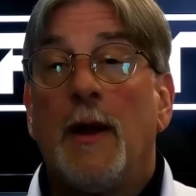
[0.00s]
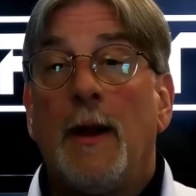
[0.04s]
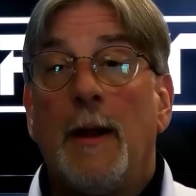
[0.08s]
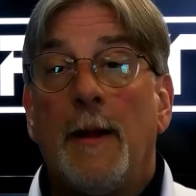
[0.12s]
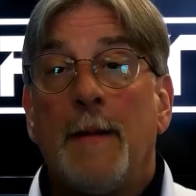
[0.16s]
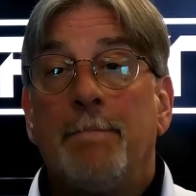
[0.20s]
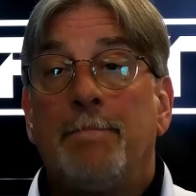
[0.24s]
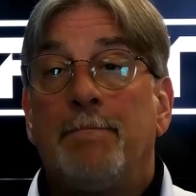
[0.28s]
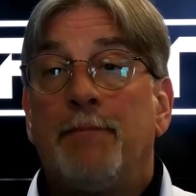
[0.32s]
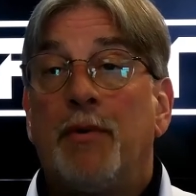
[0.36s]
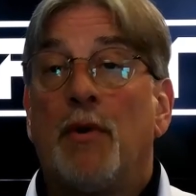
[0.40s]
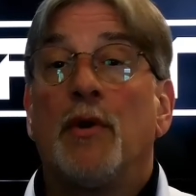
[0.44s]

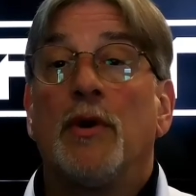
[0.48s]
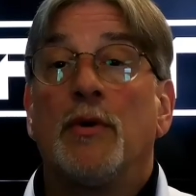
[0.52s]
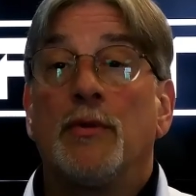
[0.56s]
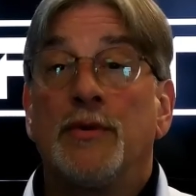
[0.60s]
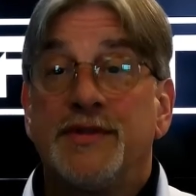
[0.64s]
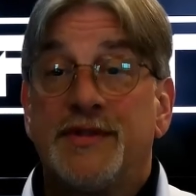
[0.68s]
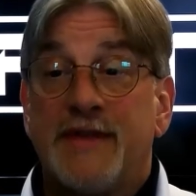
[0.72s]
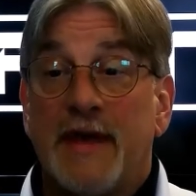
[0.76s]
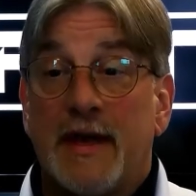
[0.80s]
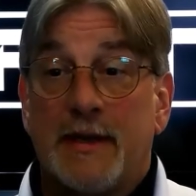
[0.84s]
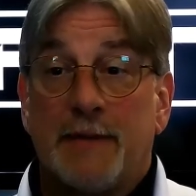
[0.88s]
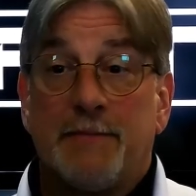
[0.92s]
And boy,
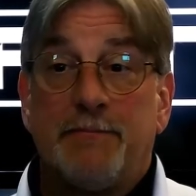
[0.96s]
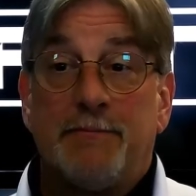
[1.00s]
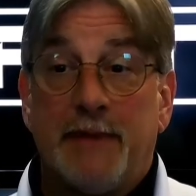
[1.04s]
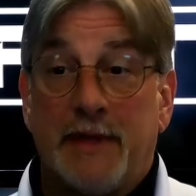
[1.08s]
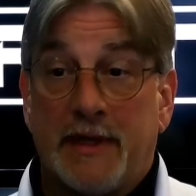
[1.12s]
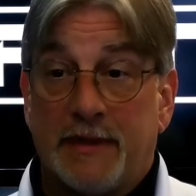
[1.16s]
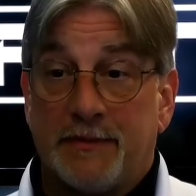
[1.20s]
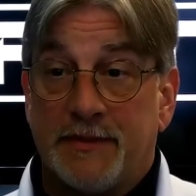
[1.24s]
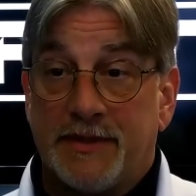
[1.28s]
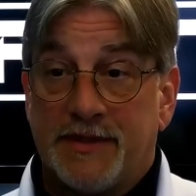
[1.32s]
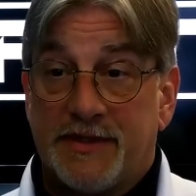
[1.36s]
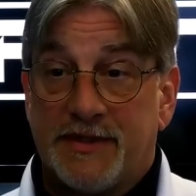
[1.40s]
was that a
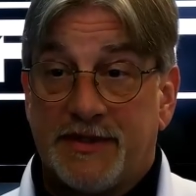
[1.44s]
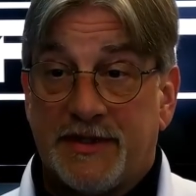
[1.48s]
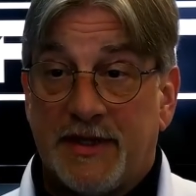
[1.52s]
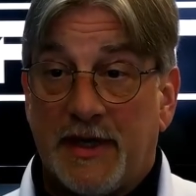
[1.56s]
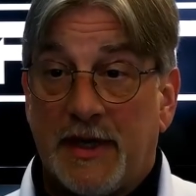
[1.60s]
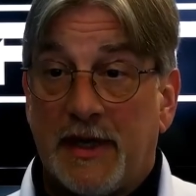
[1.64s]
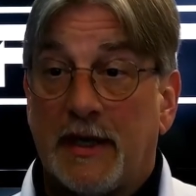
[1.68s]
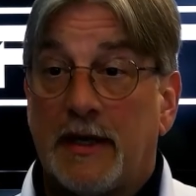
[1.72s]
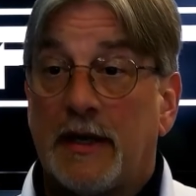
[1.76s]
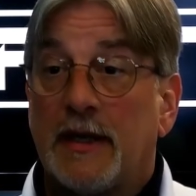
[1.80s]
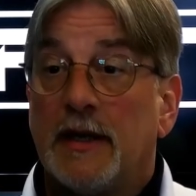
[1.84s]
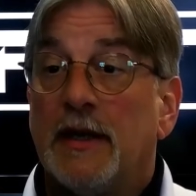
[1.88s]
big
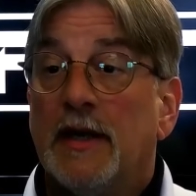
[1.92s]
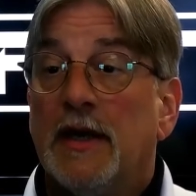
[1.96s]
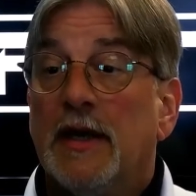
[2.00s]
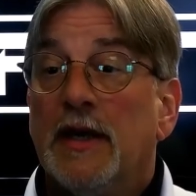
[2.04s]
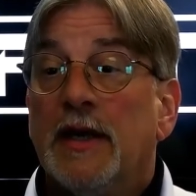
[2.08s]
mistake.